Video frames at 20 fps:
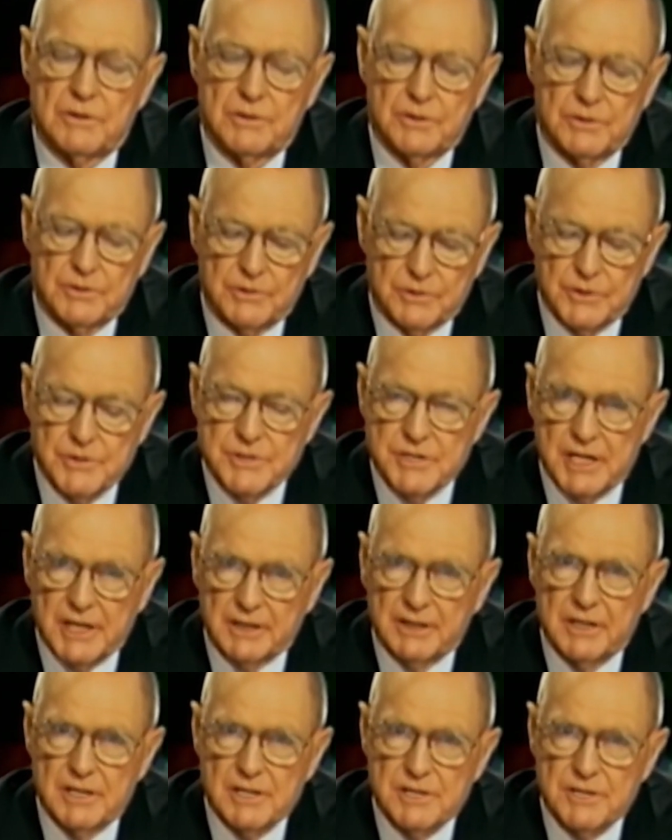th- through
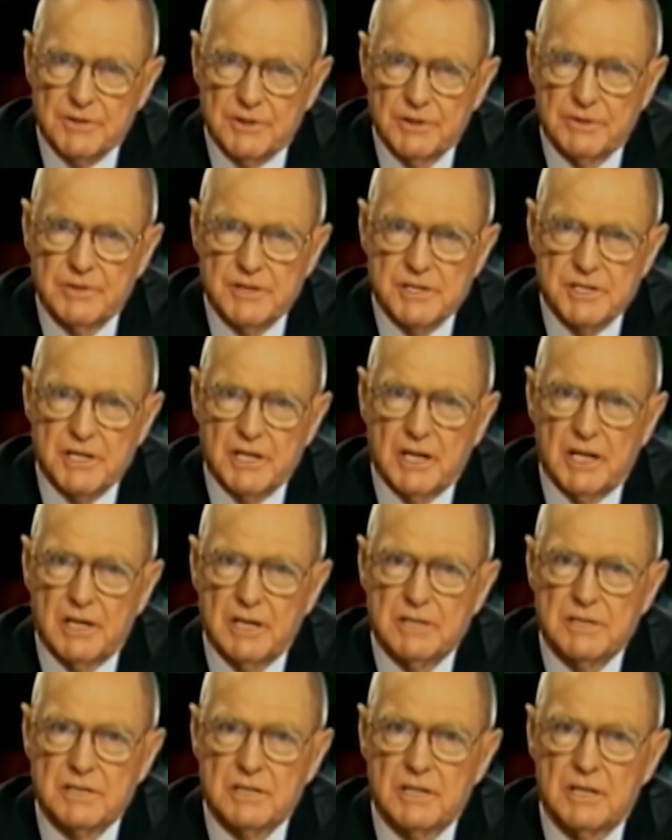sickness, through
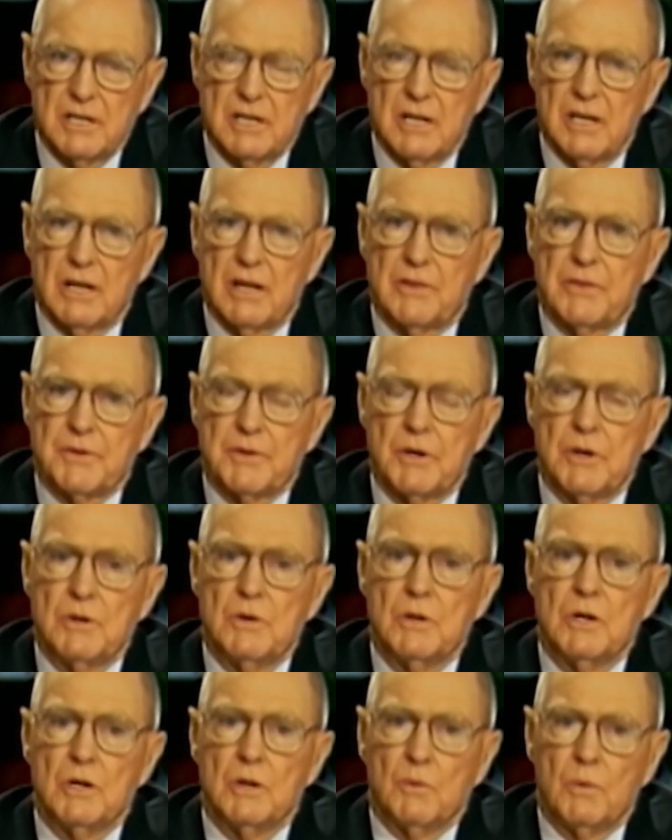disease,
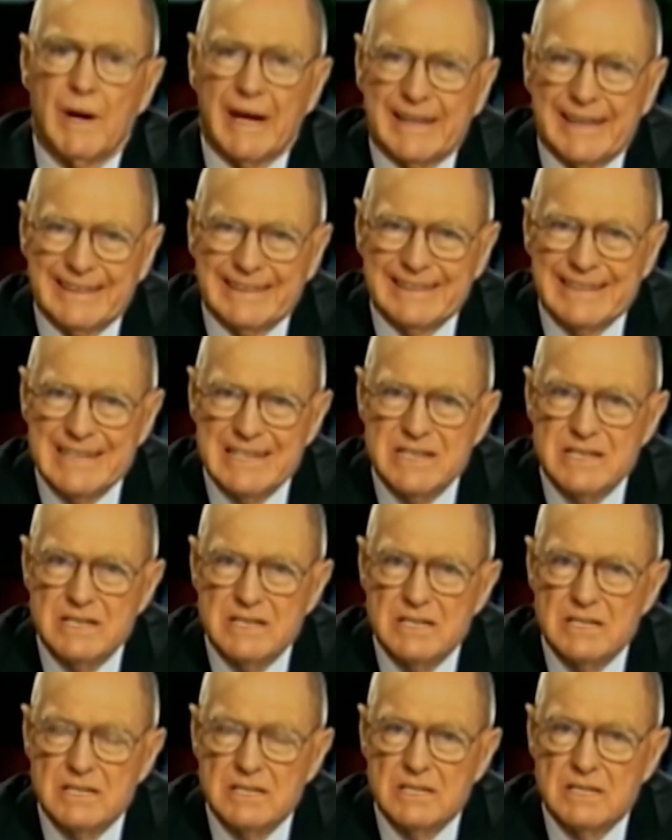through
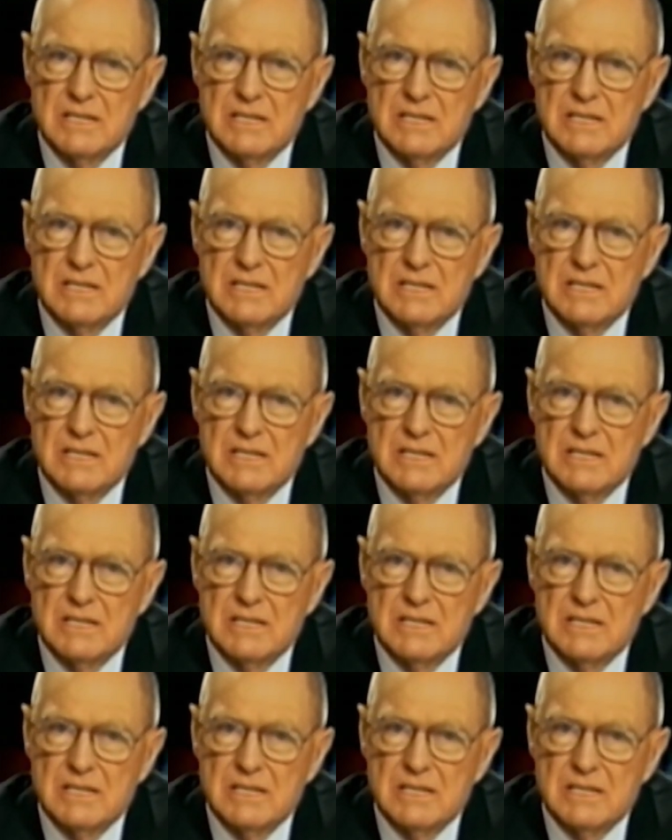wickedness.